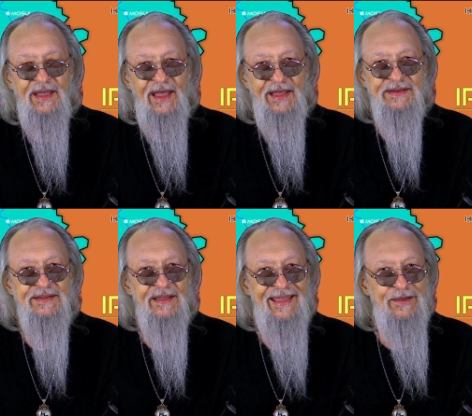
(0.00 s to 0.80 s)

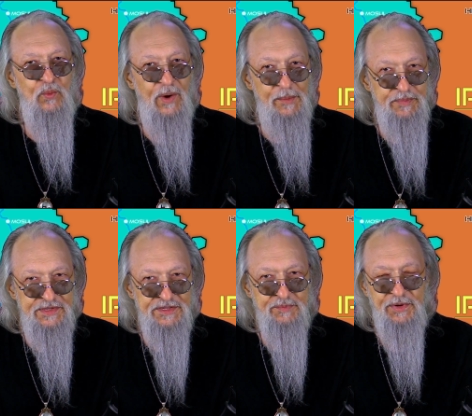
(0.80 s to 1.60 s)
and a
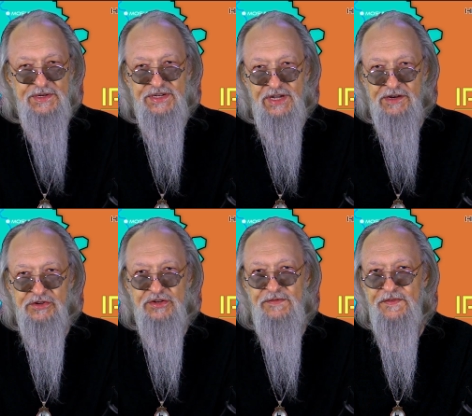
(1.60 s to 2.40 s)
weapons
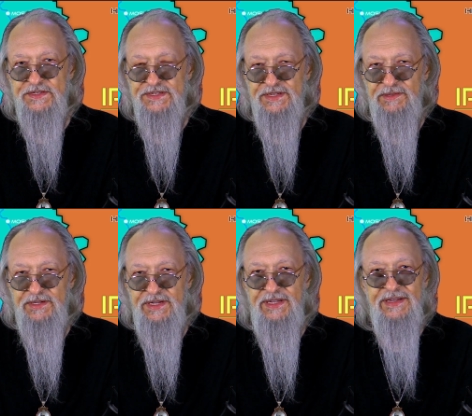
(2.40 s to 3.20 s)
production
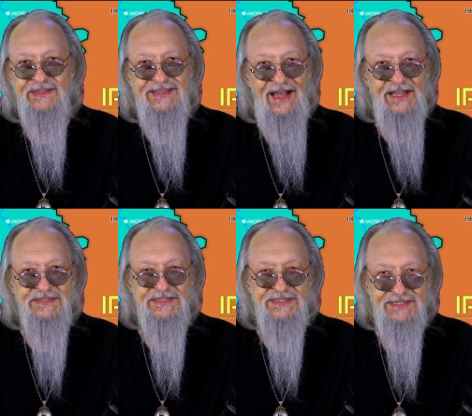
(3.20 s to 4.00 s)
facility in
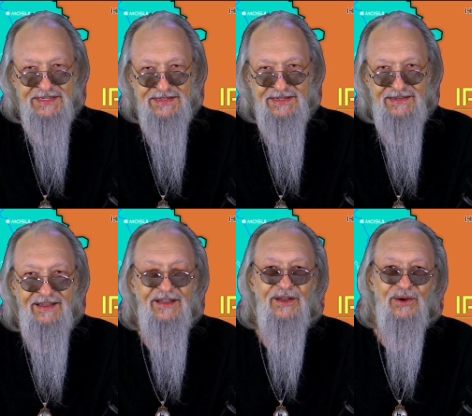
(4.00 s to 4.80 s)
Gaza City
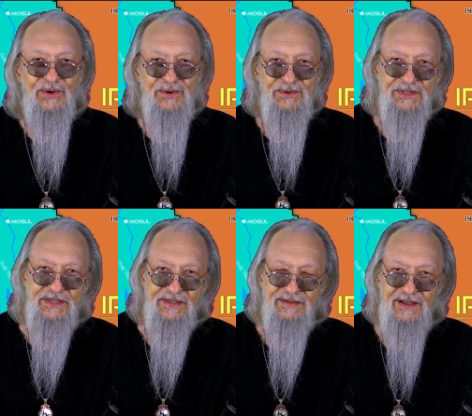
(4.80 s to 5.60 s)

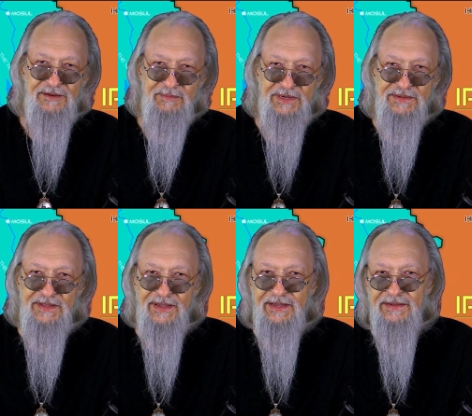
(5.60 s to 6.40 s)
early on
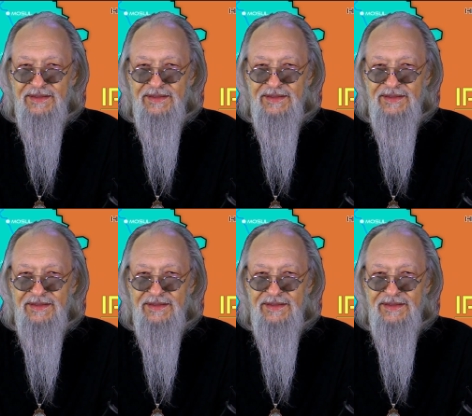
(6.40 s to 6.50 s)
Monday.